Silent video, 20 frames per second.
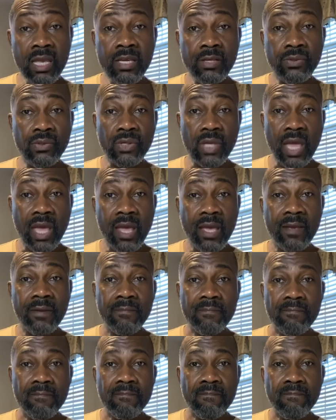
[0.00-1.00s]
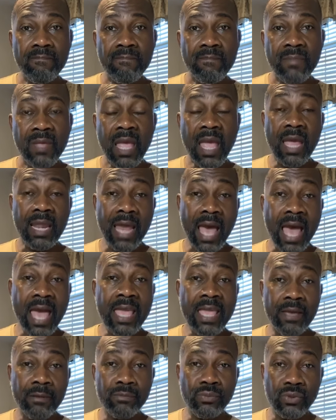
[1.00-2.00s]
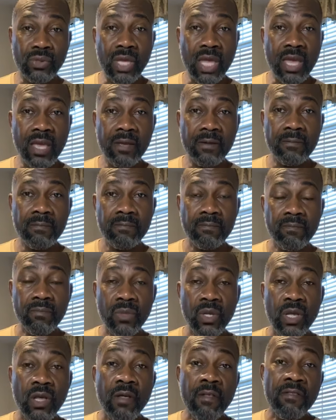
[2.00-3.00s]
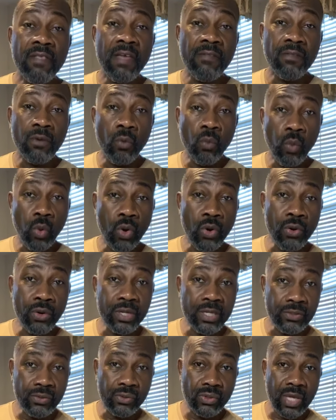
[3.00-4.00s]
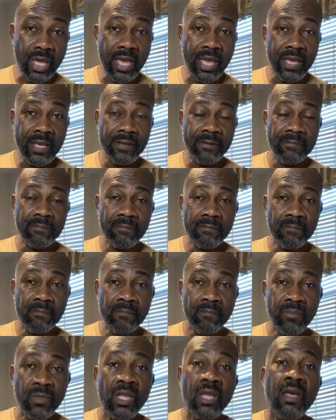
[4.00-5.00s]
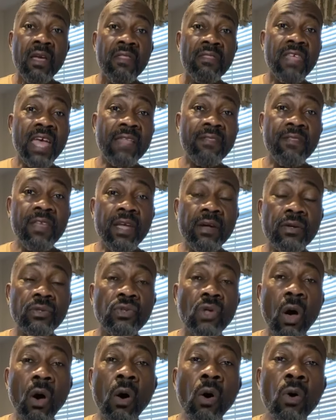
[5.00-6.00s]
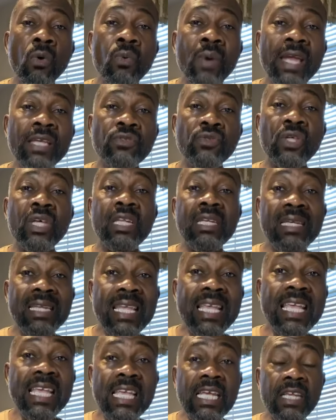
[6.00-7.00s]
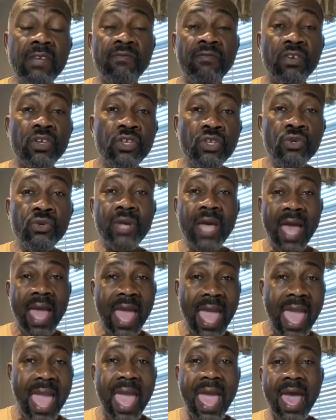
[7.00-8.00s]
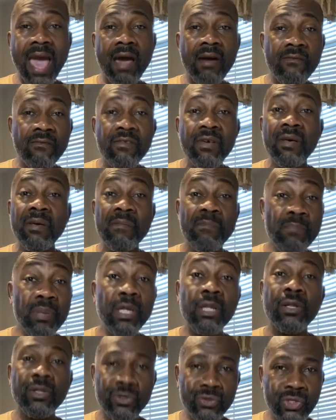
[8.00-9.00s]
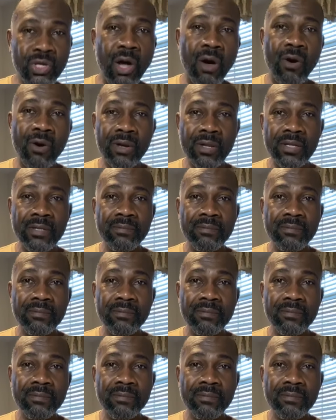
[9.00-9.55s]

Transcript: is saying, and I am saying, that the word is saying that there is always a need for you to have pillow talk.